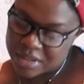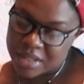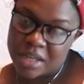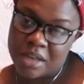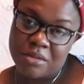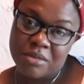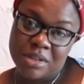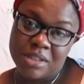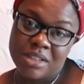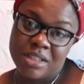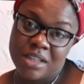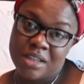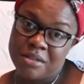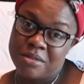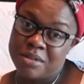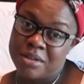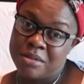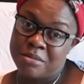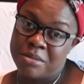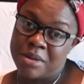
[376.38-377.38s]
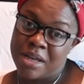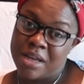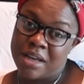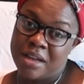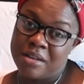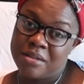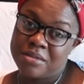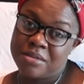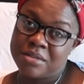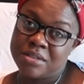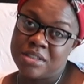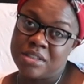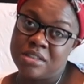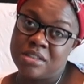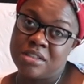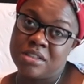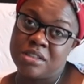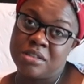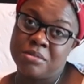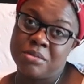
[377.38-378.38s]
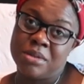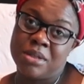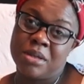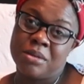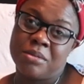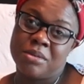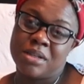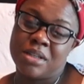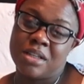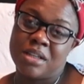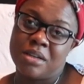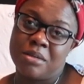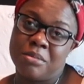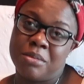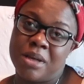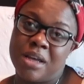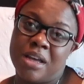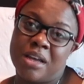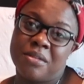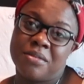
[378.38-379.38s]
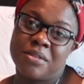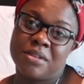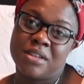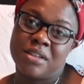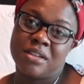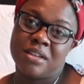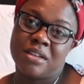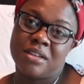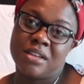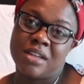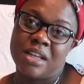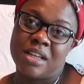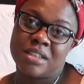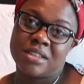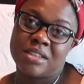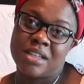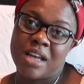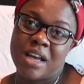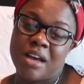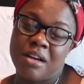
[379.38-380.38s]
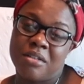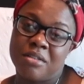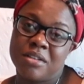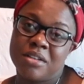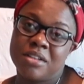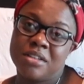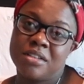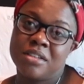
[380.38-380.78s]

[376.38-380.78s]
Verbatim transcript: can't wait to give her a bath. She should be able to get a bath in the next hour.